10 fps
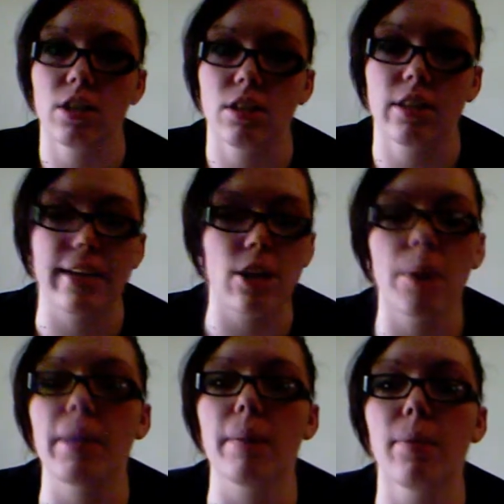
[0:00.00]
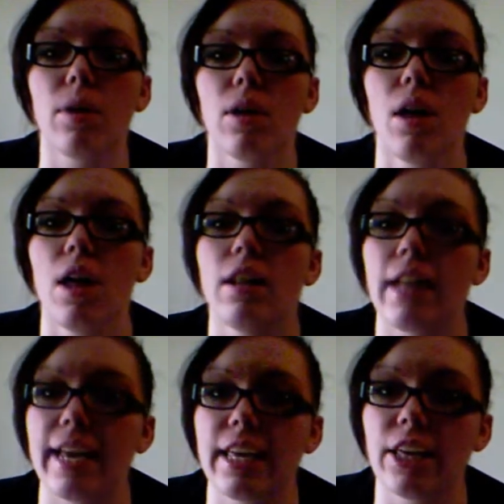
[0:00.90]
There are people
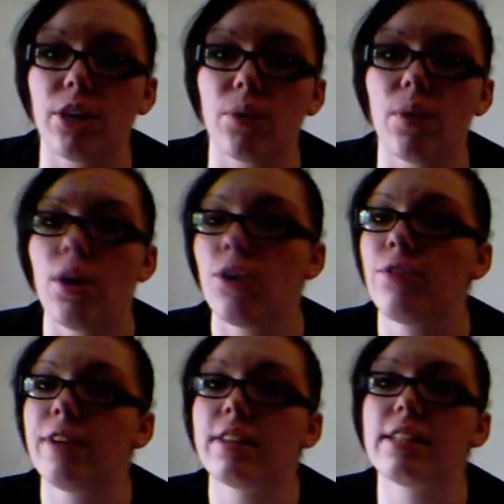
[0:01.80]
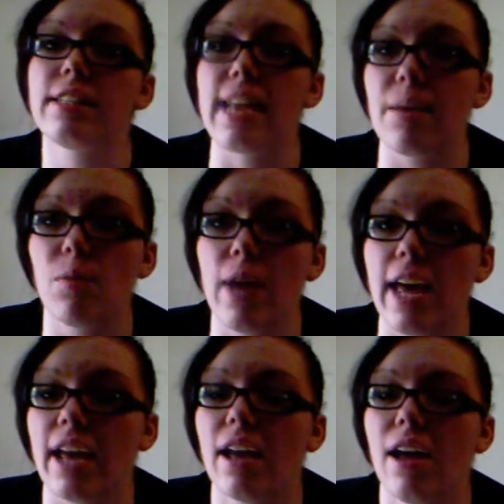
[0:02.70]
like you who feel the same
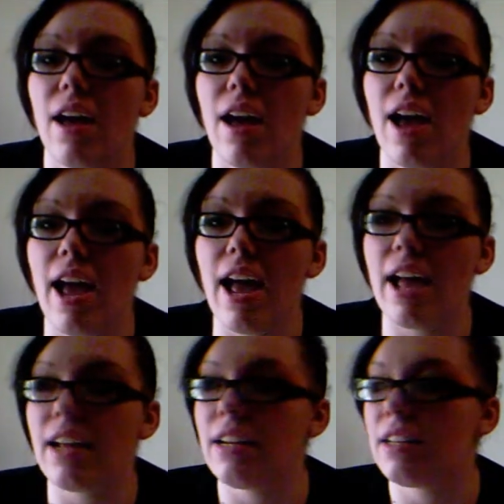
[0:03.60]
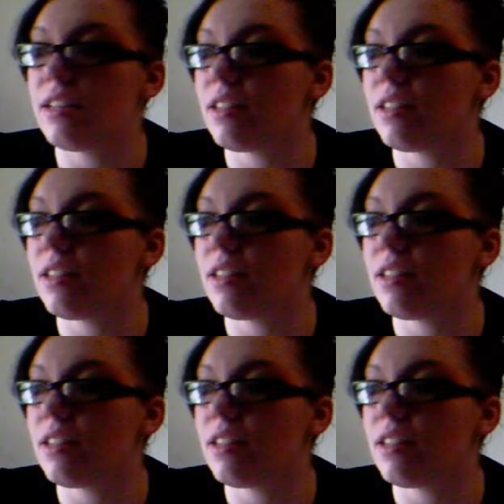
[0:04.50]
way, and